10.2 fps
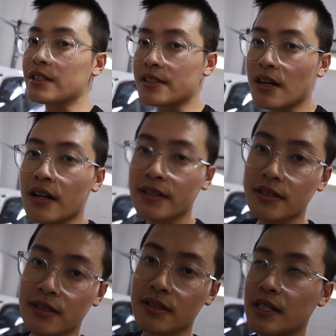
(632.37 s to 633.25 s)
the
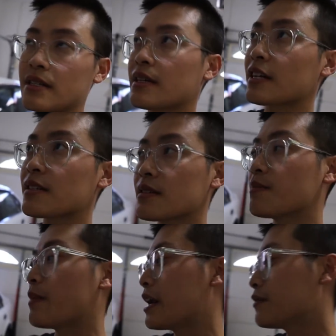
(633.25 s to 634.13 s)
stock
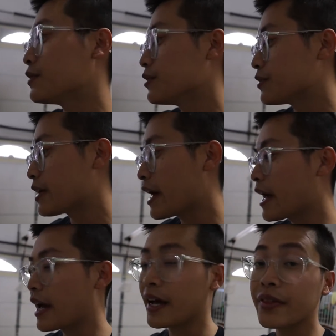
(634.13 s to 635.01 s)
TSX manifold
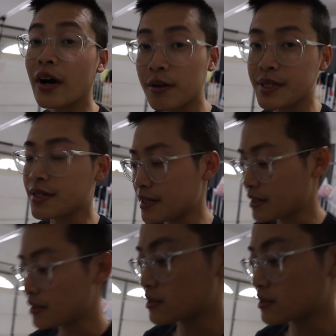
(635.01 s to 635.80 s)
and the RBC.